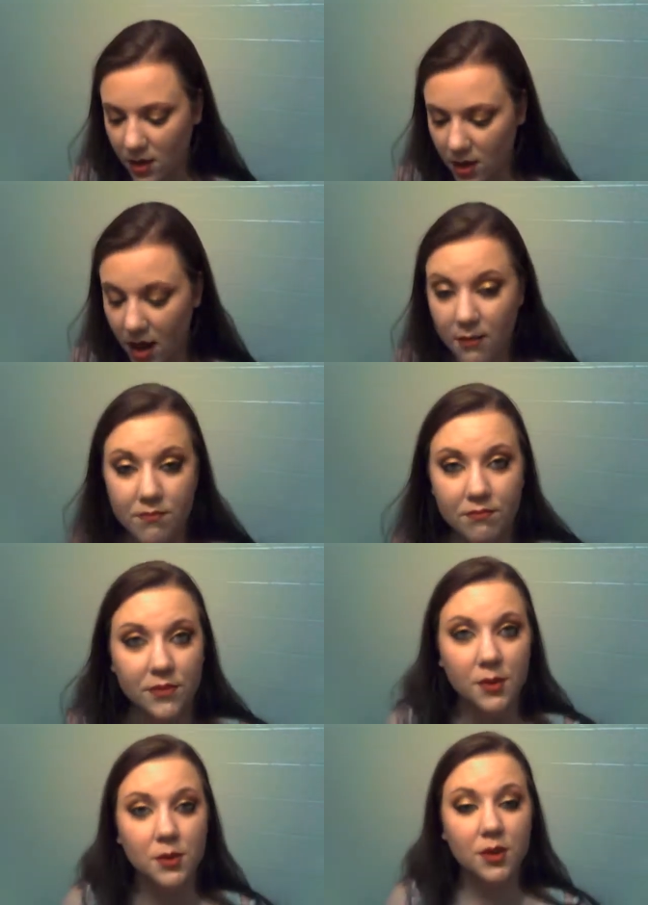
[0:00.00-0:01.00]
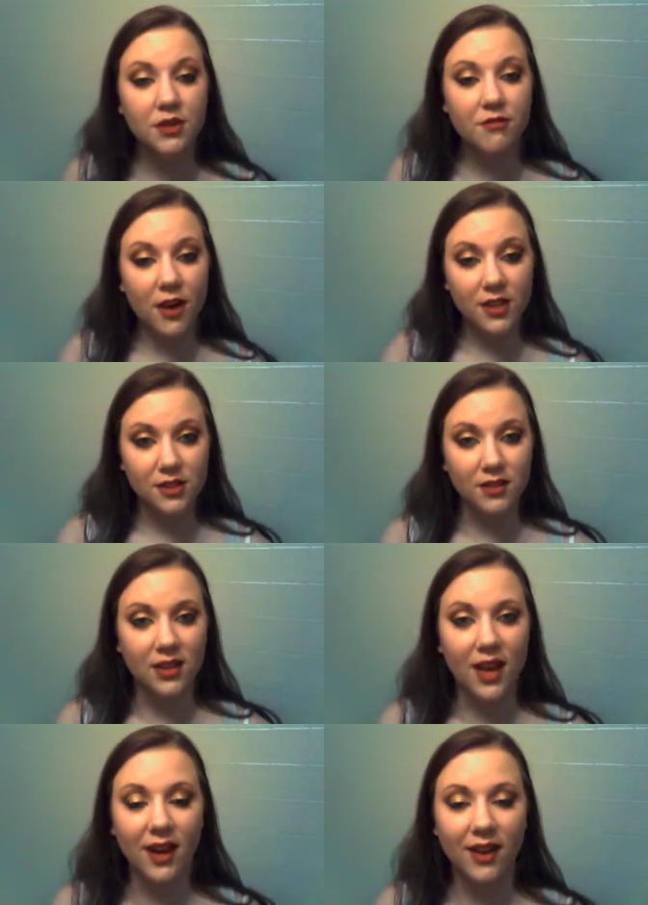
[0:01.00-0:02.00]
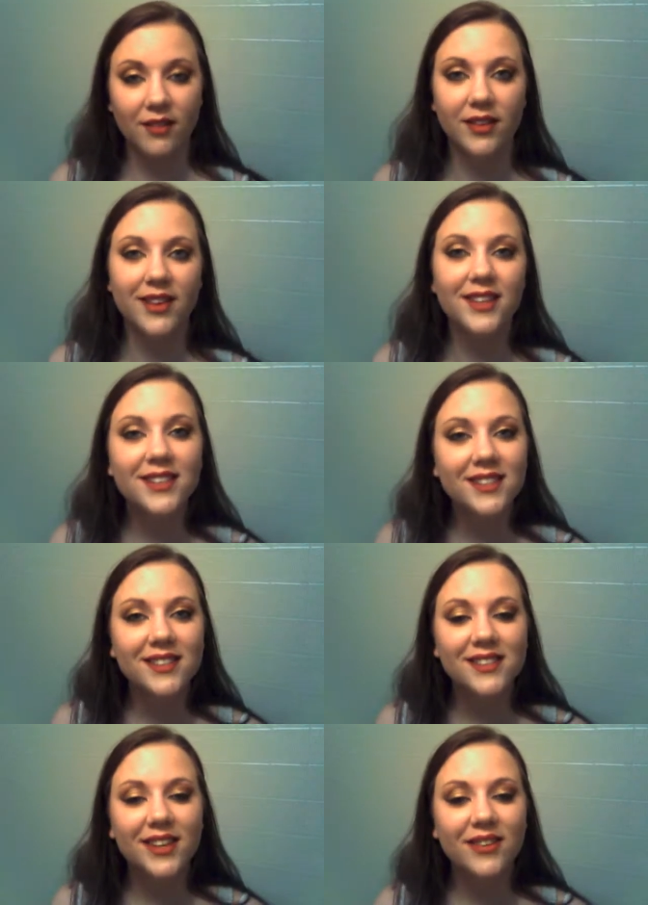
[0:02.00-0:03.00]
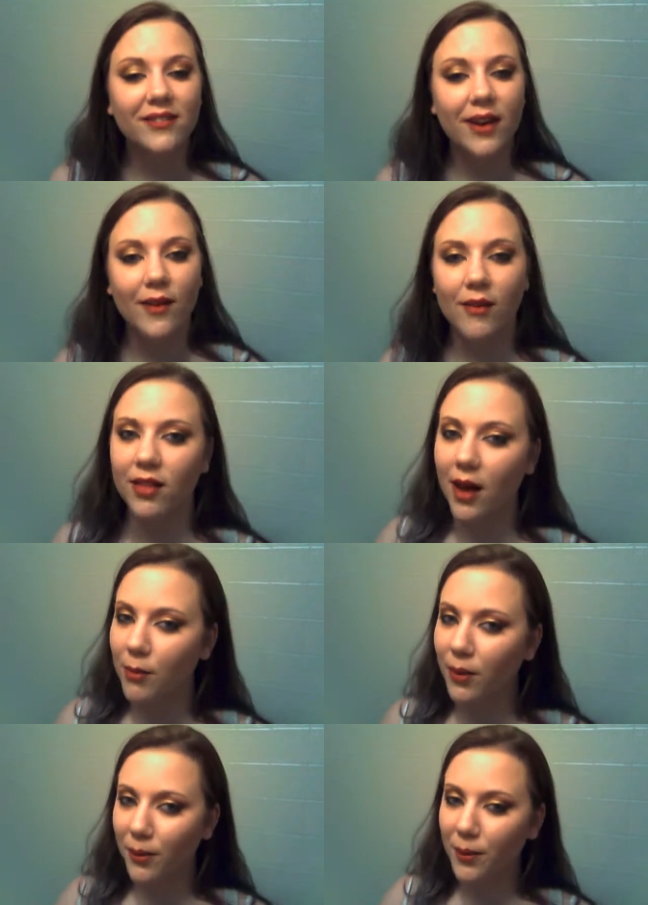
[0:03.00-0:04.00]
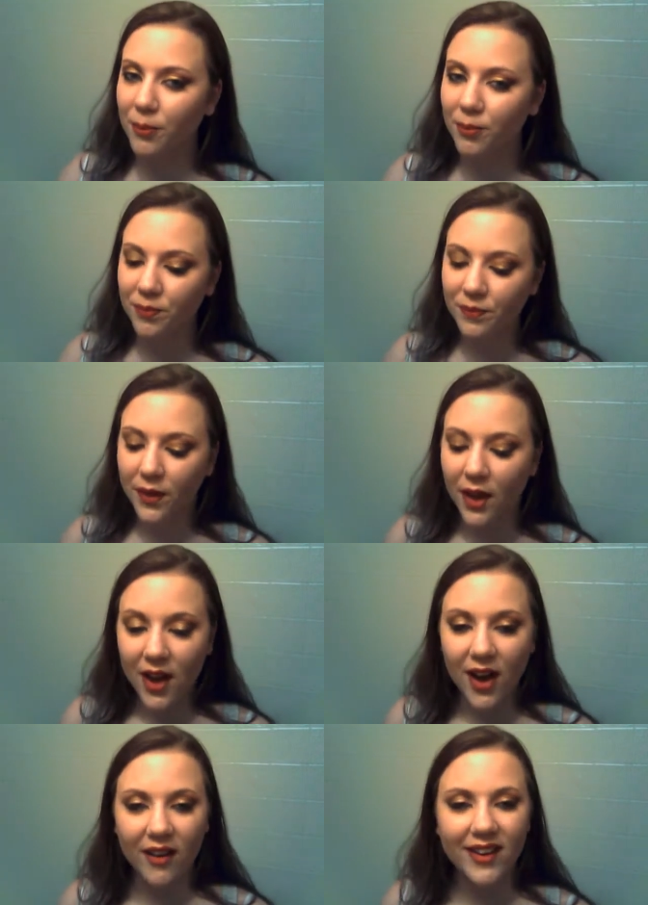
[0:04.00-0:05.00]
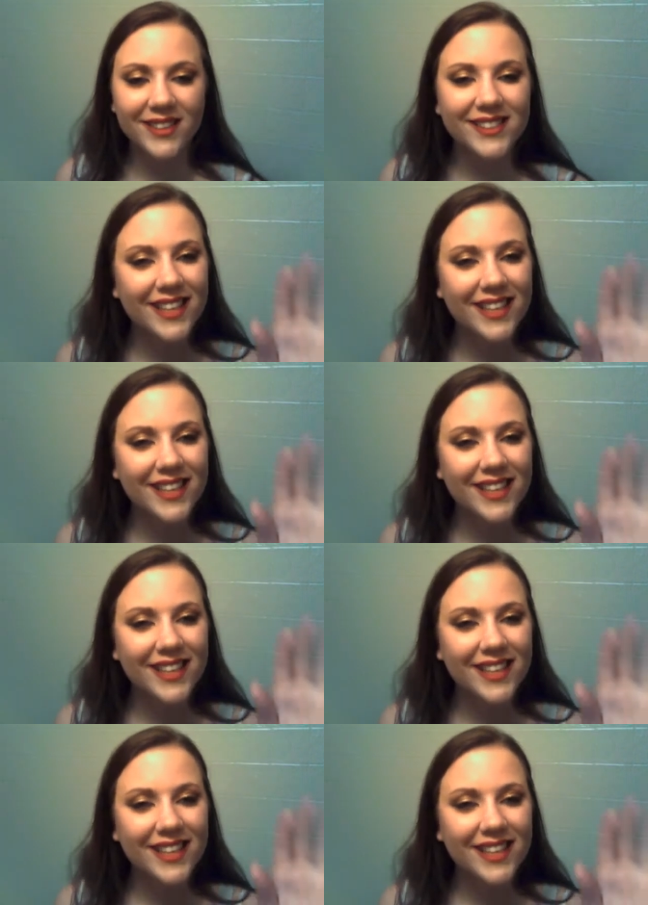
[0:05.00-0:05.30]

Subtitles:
yeah, it was really fun doing that, and I really liked it. So now I have a lot more room. All right,